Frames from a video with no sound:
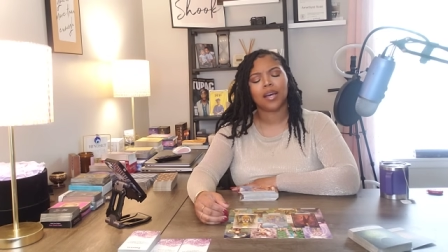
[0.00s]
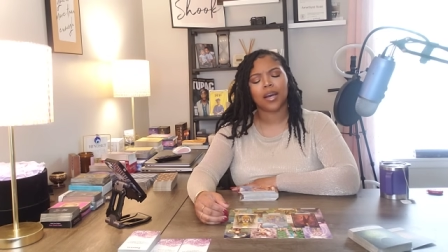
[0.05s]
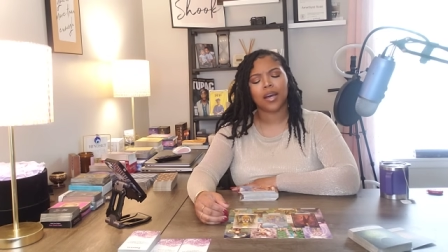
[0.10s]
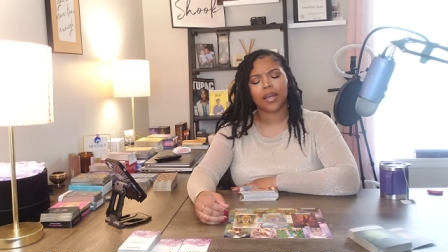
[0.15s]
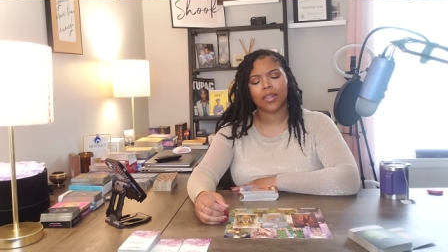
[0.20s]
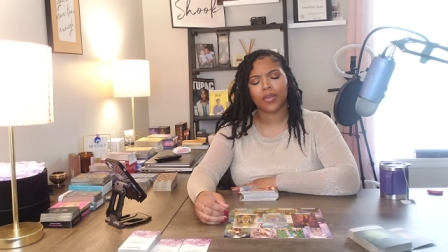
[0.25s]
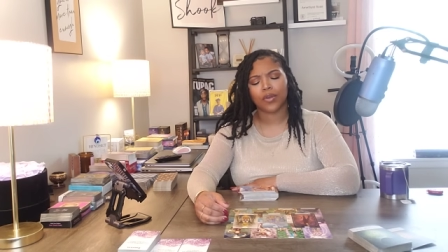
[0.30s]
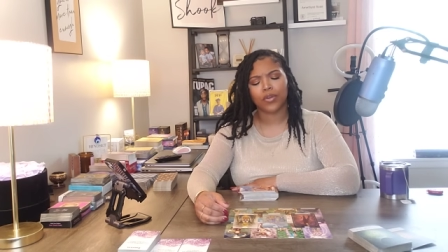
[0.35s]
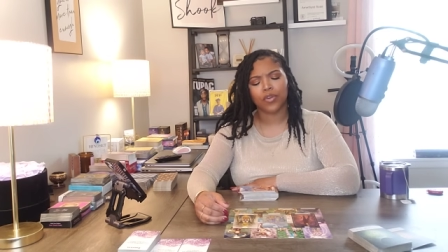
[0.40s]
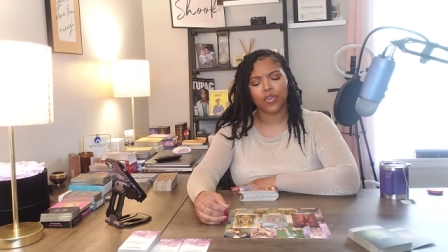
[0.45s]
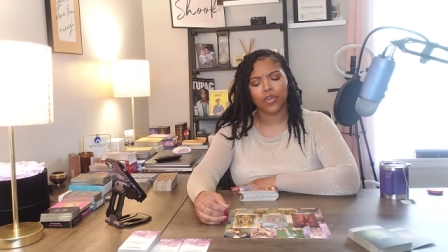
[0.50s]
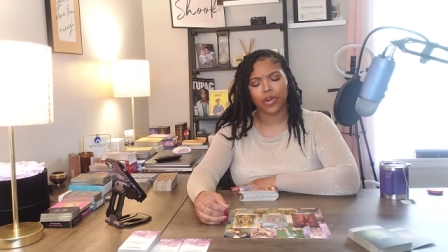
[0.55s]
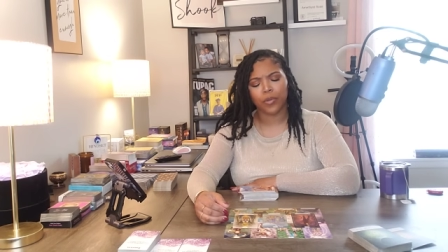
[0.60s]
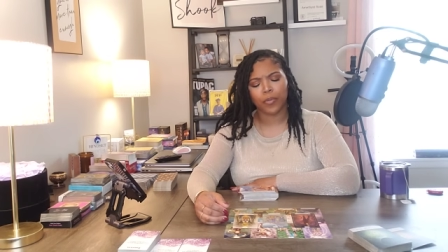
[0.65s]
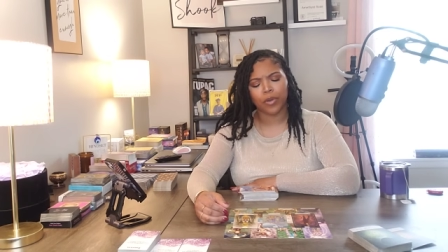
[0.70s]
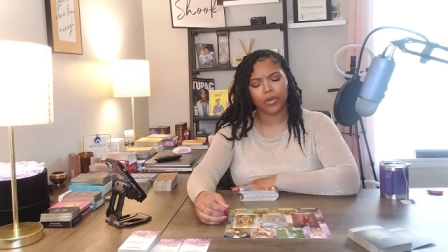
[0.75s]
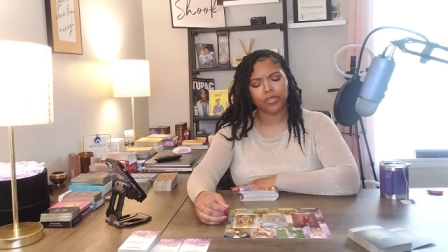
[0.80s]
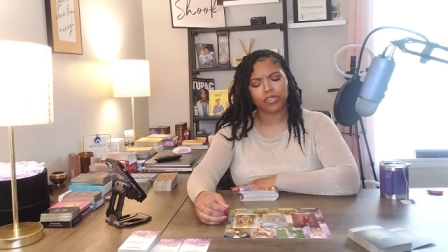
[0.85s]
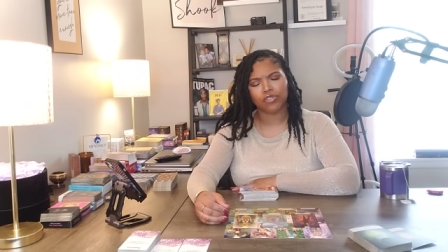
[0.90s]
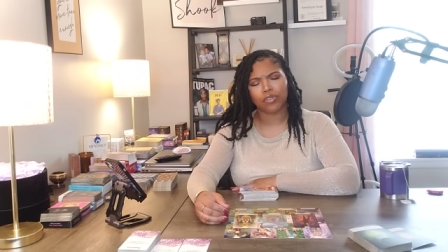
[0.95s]
Although you're the
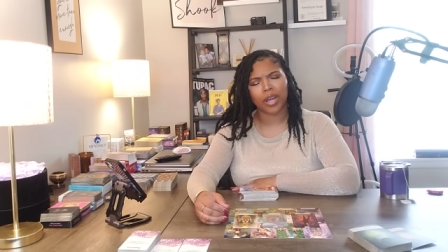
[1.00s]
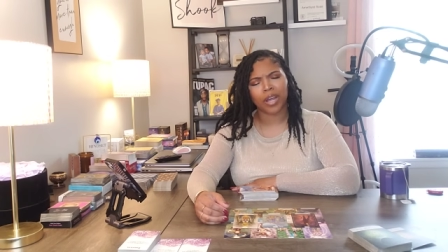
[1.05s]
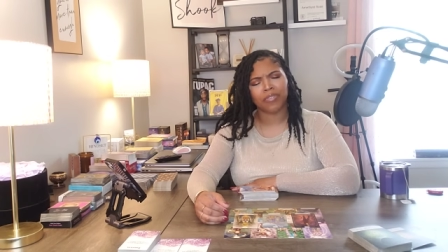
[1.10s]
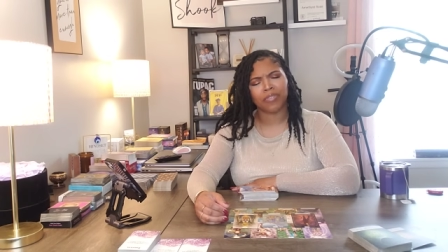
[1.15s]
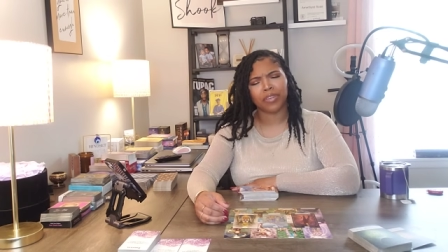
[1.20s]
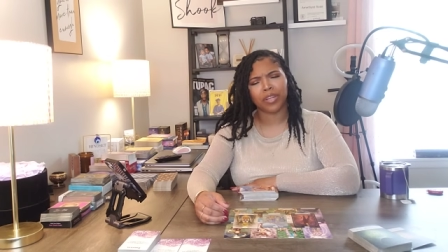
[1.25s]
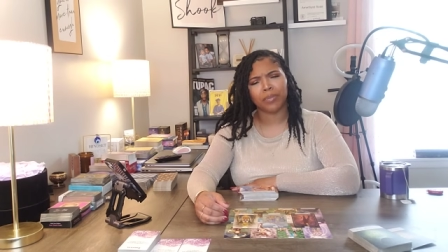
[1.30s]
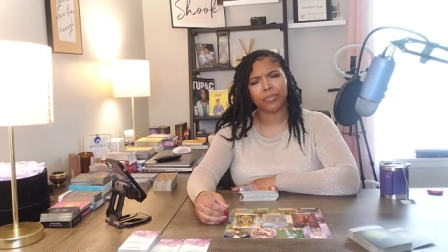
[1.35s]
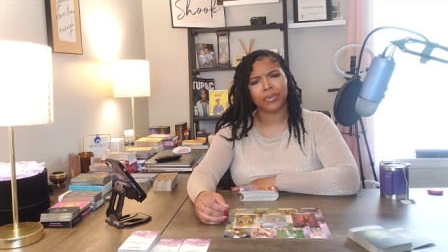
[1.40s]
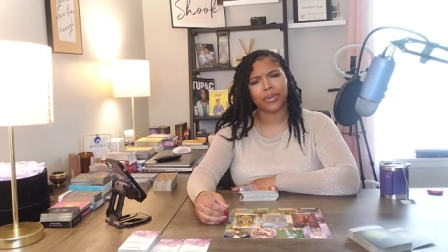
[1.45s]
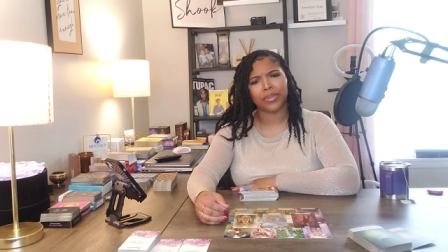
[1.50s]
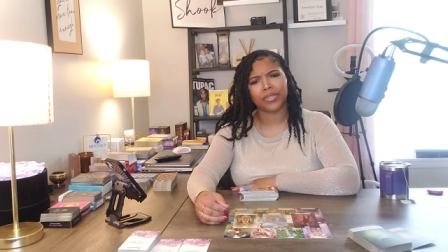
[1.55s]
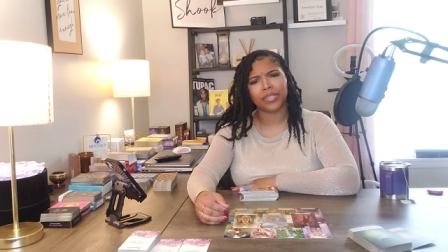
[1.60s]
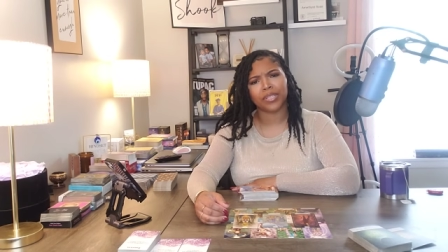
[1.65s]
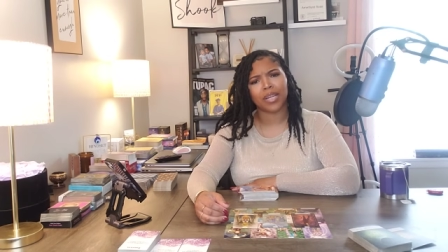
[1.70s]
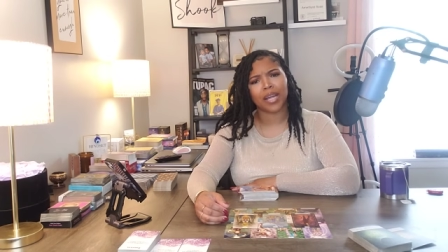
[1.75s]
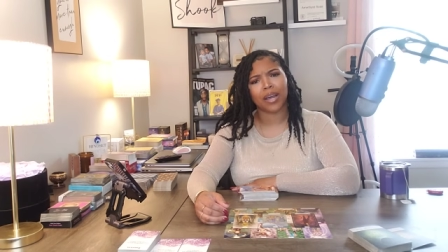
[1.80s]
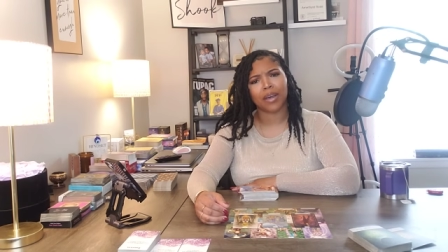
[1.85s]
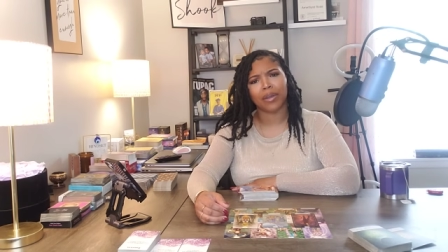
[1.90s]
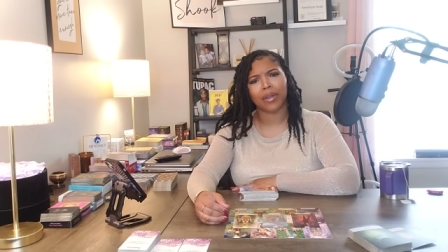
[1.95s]
most trifling
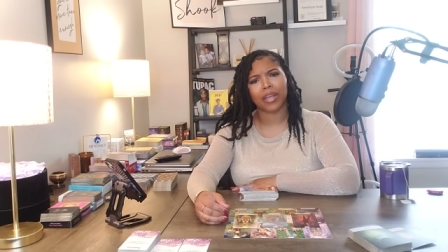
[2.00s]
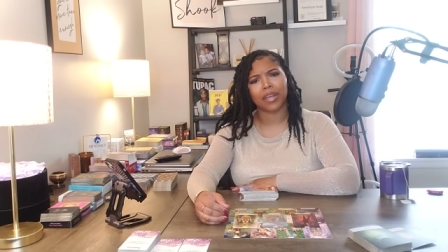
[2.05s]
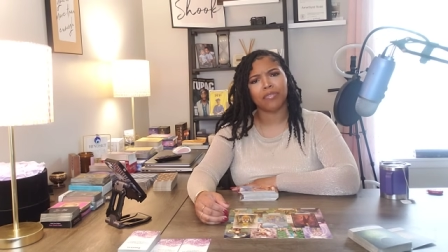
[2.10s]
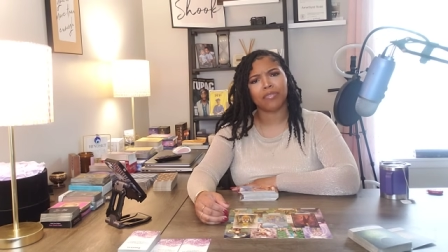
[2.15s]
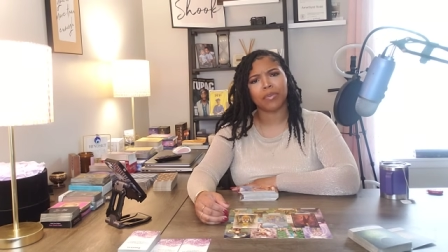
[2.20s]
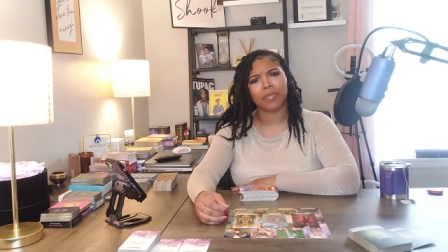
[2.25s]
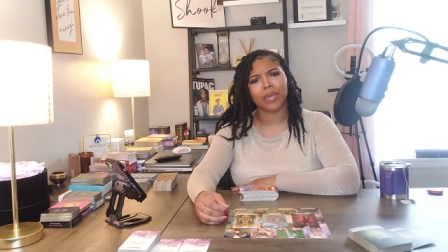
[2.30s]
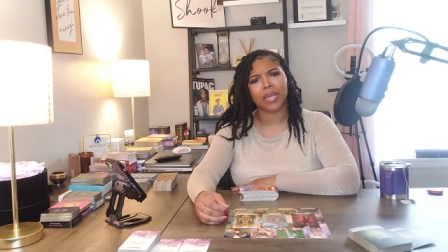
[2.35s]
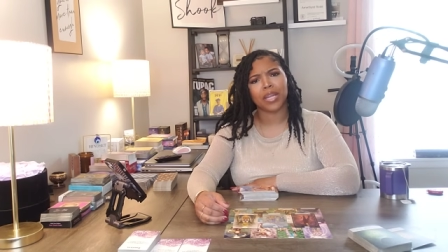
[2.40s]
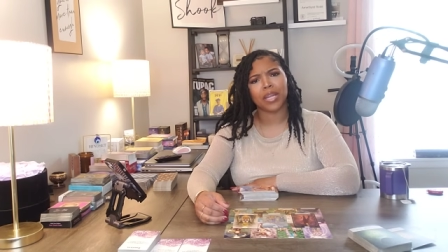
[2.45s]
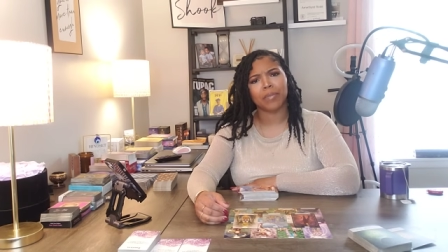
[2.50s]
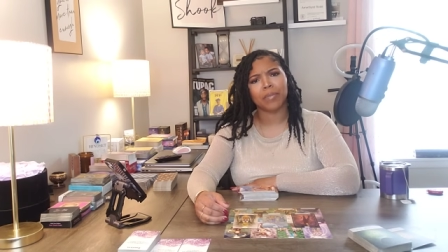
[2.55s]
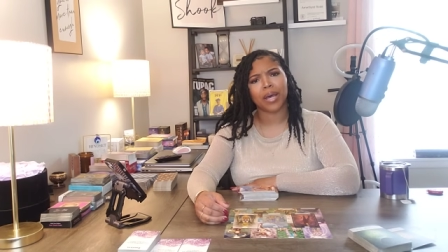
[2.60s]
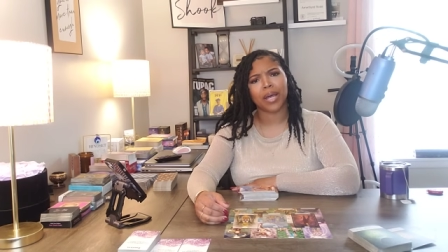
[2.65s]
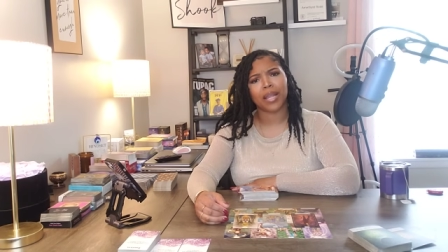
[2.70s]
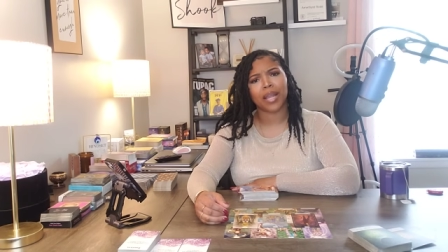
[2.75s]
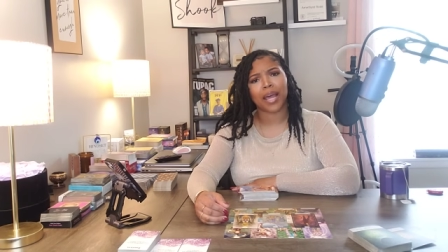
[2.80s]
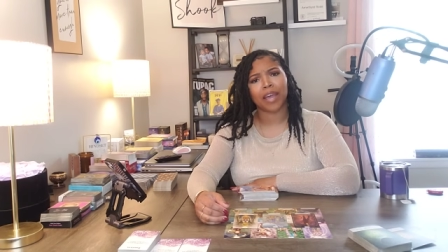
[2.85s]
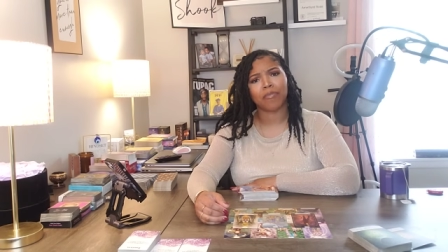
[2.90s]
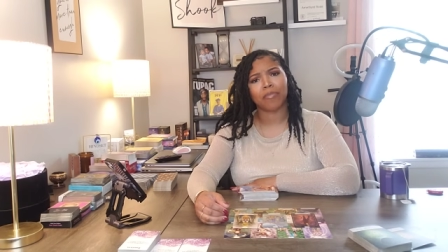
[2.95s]
person I'll ever meet in
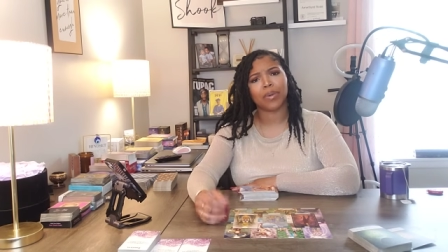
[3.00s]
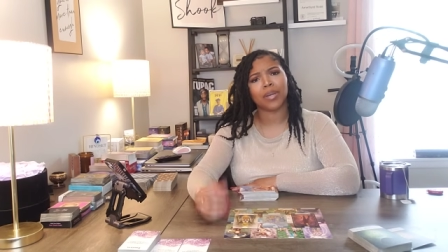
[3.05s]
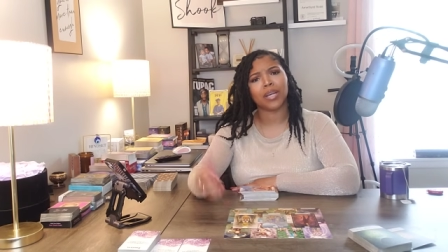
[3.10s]
my life,